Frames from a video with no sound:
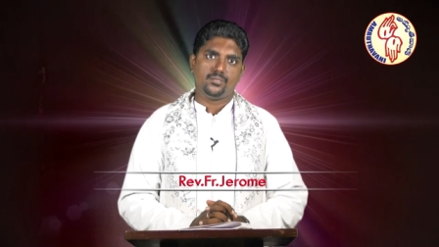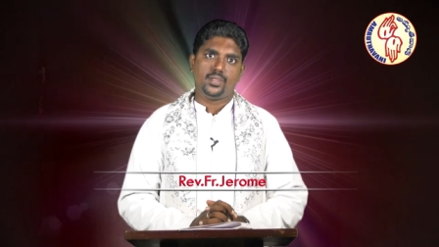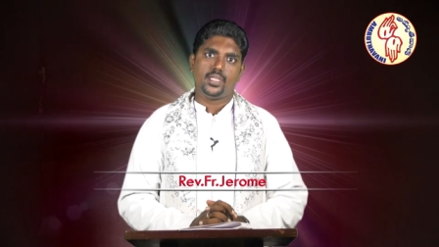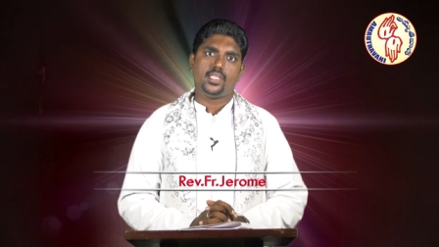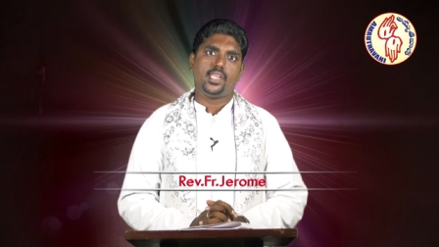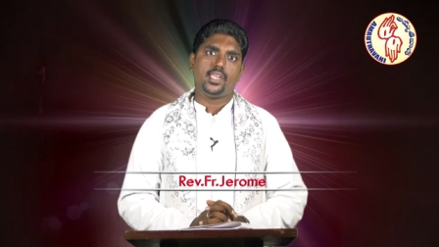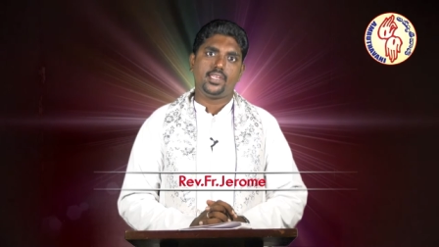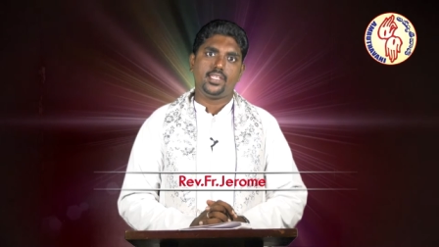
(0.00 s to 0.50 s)
Be
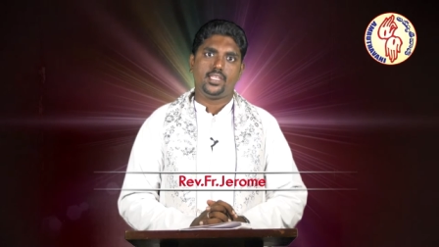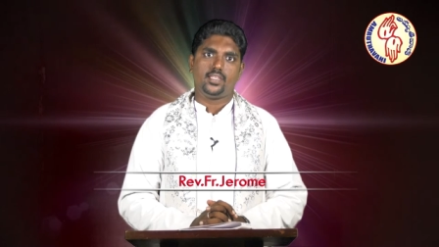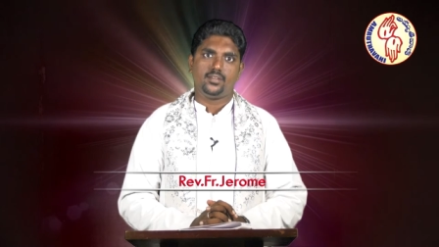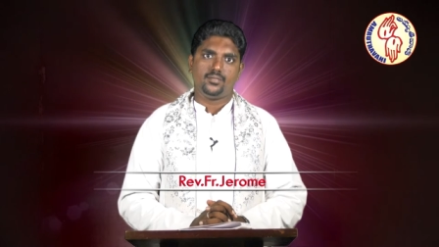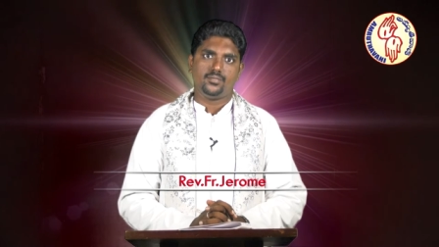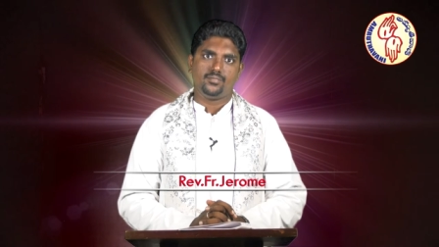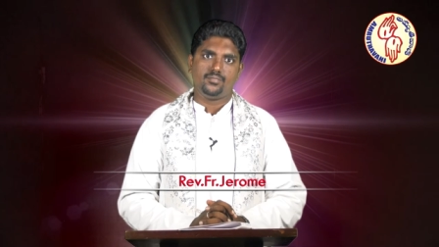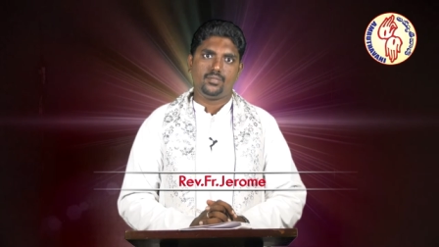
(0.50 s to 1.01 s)
ready,
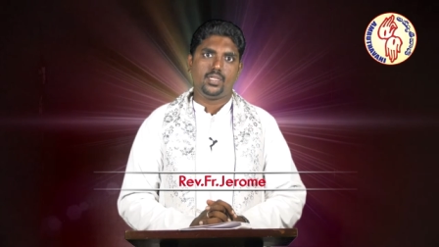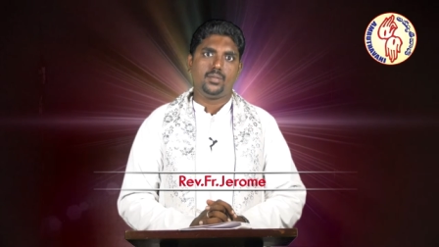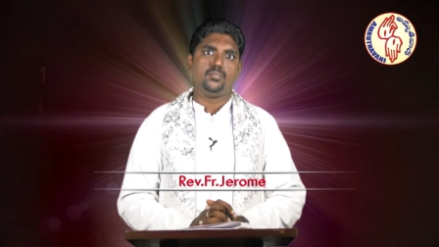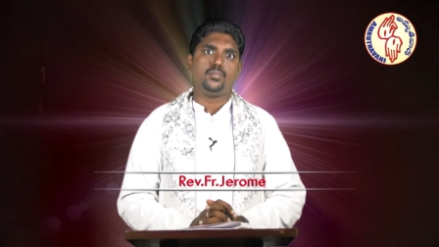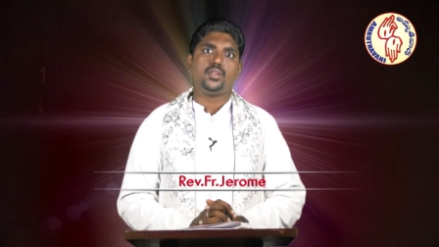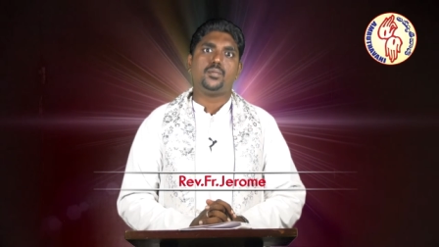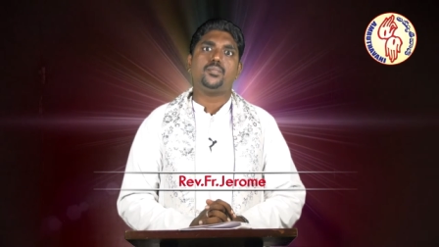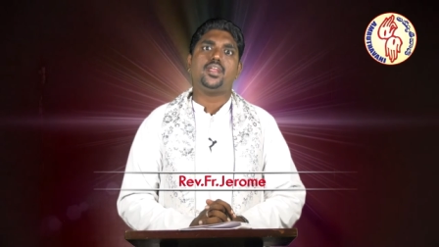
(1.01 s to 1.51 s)
be
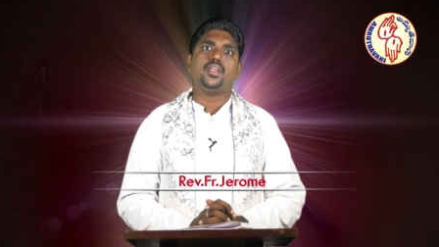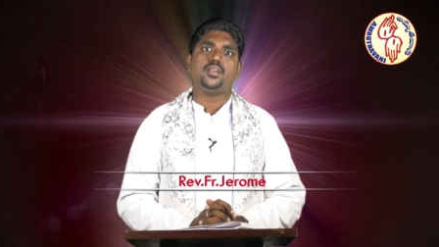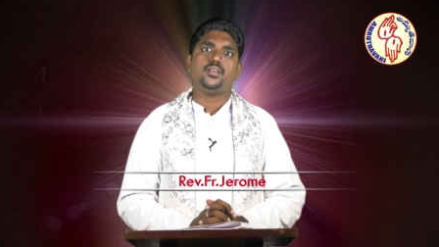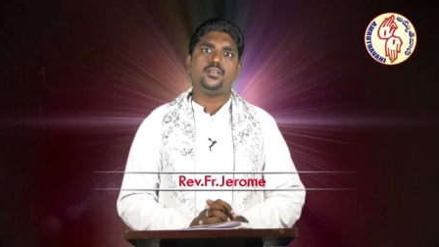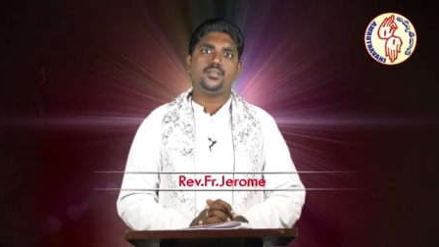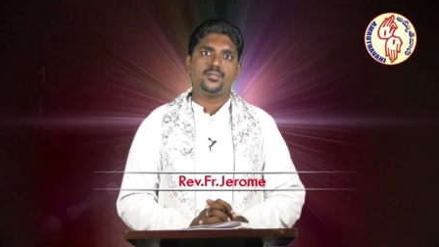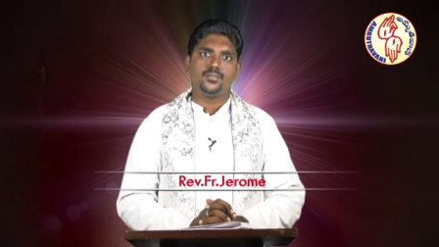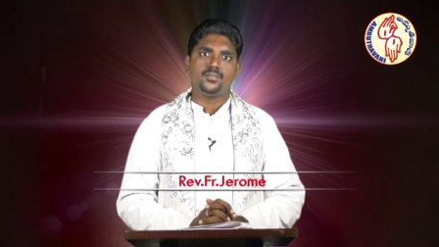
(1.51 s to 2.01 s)
prepared.
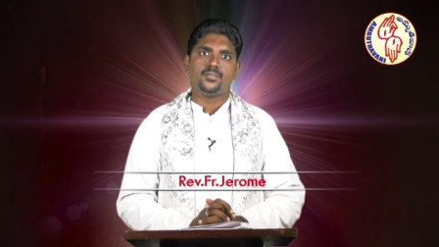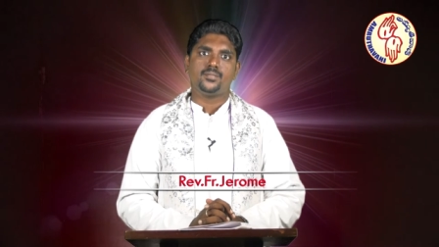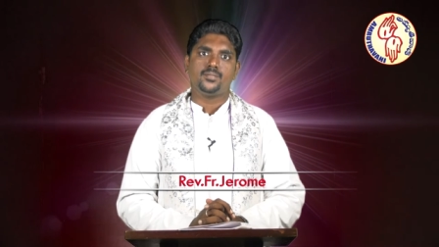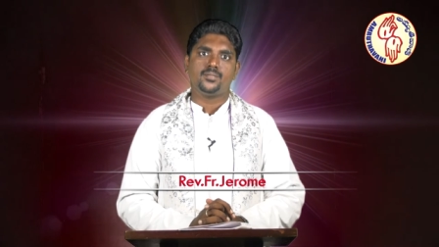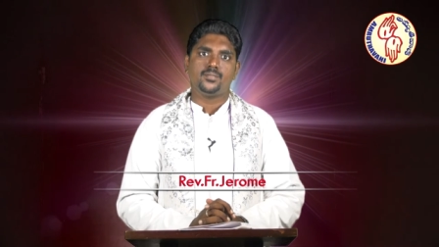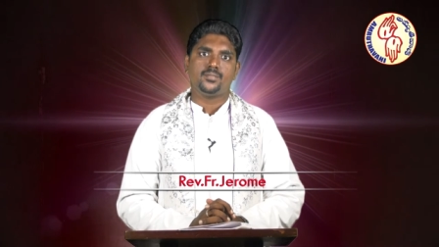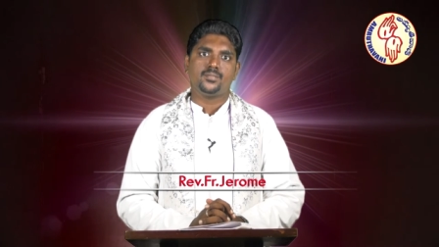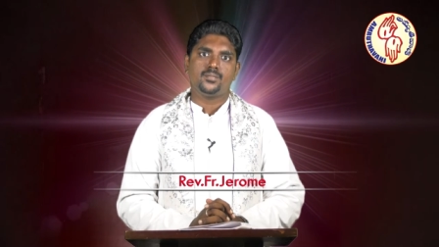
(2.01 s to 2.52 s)

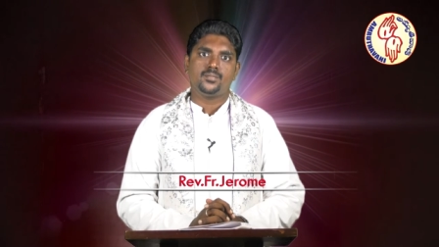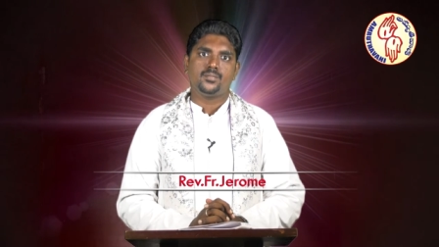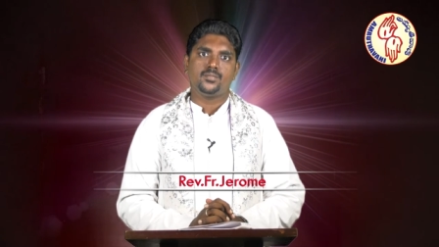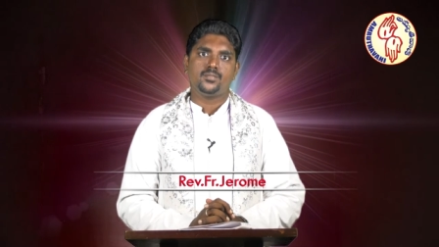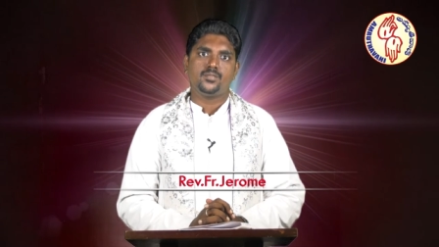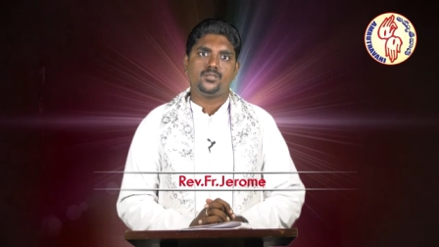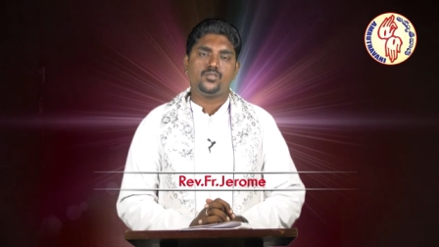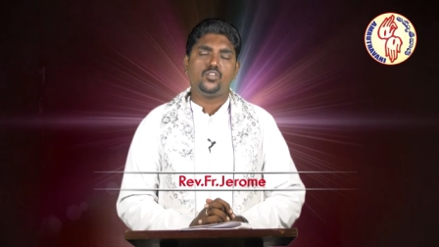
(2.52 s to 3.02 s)

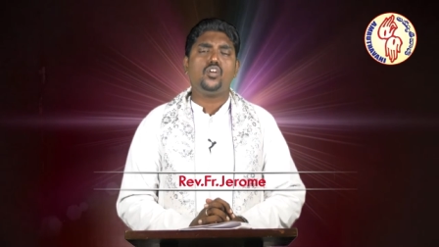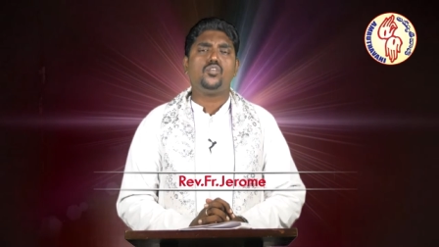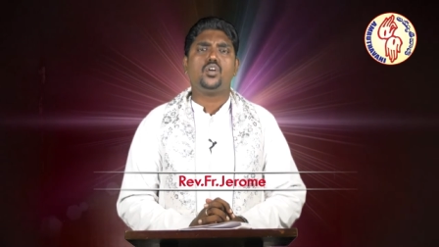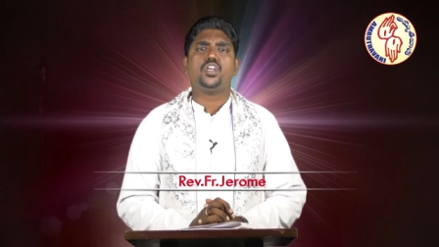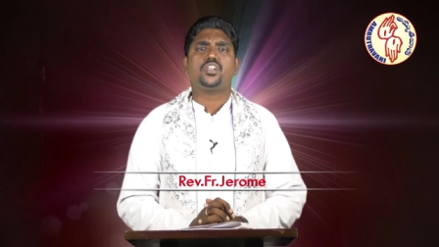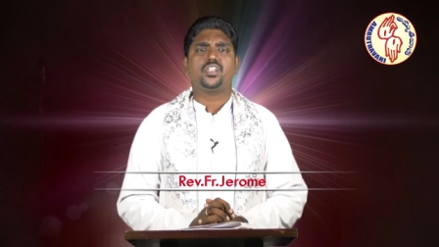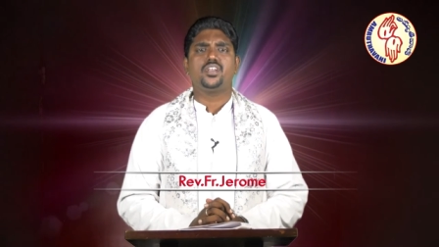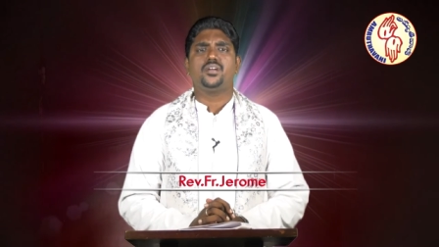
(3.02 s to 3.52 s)
For
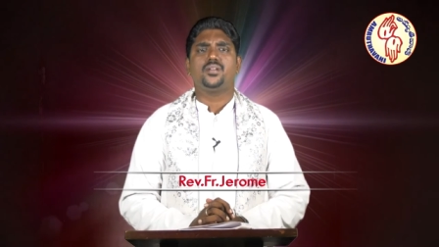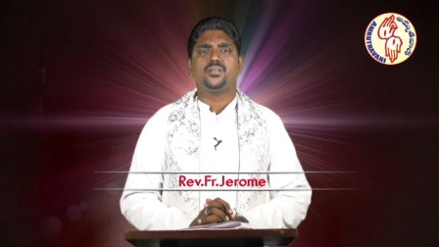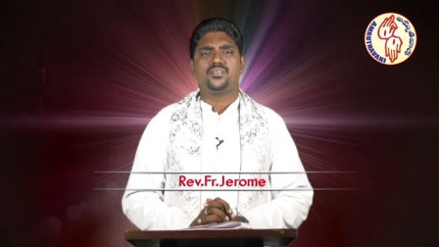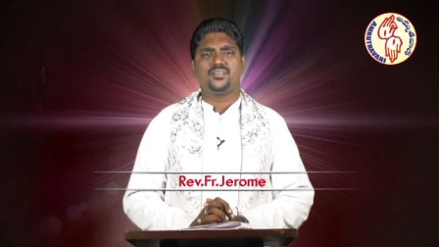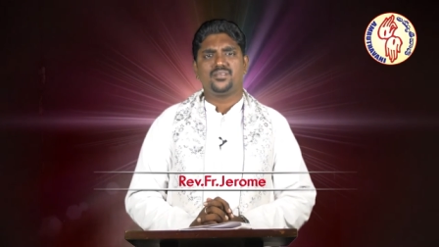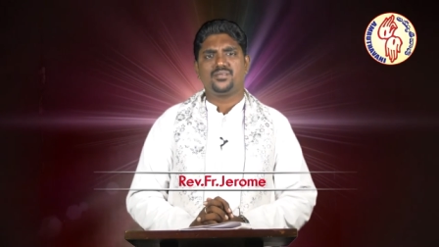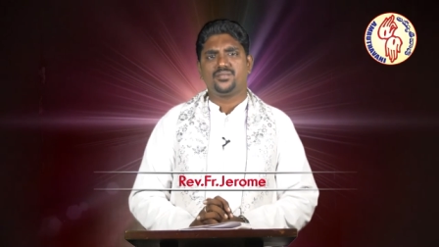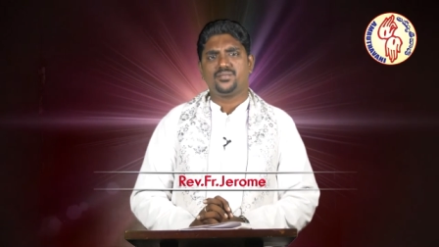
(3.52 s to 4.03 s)
what?
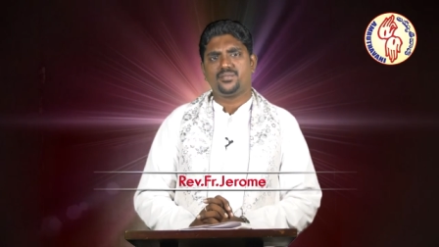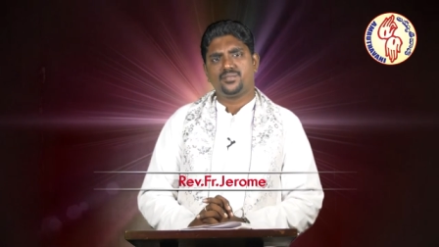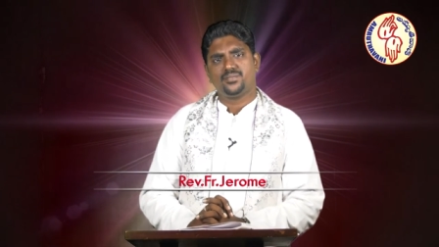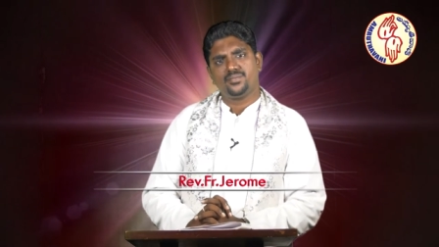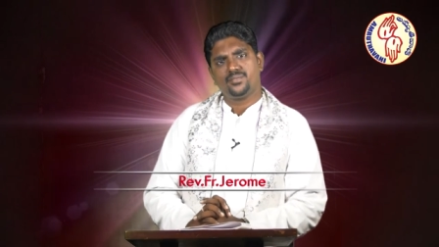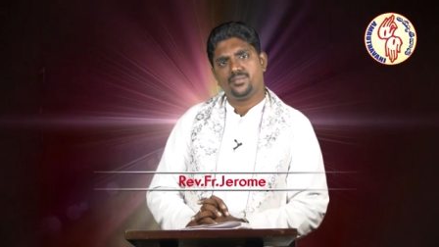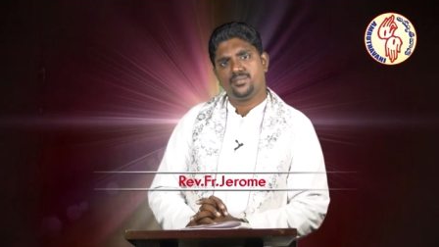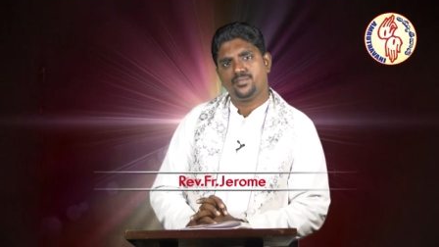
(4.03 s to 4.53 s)

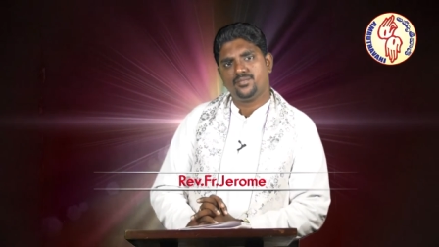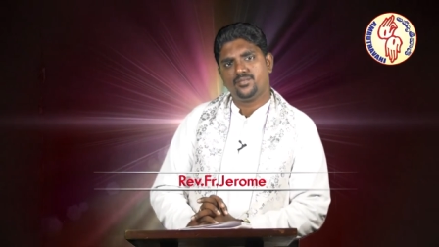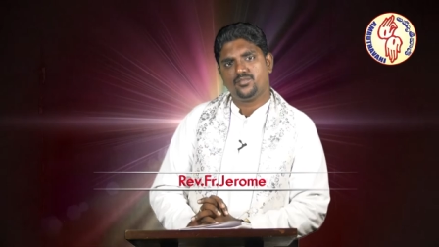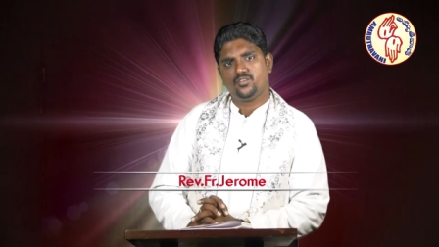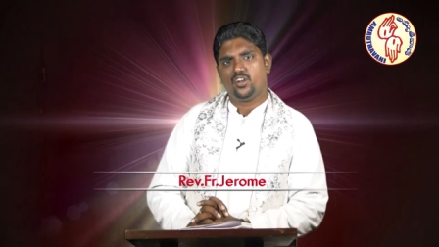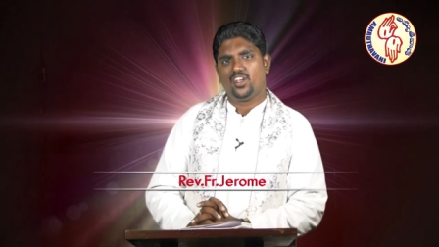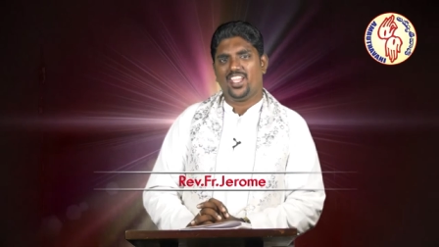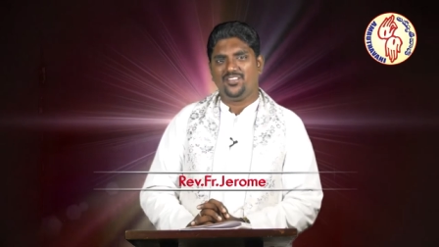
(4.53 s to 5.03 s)

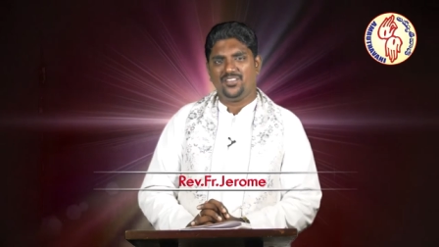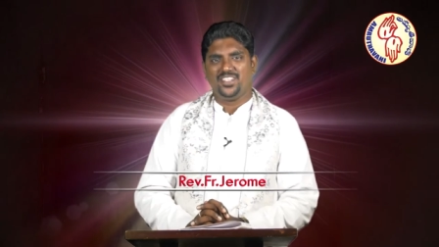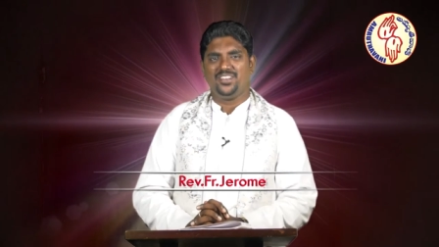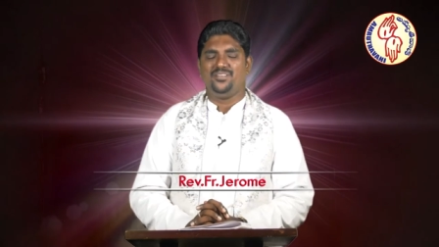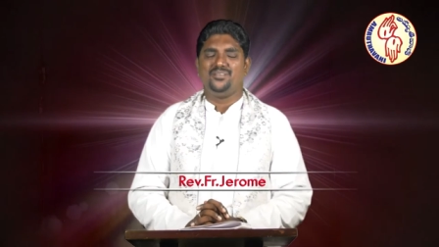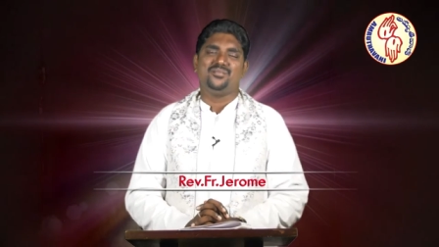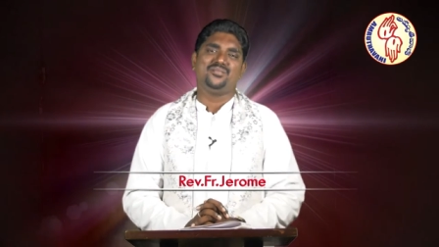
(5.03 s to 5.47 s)
For heaven.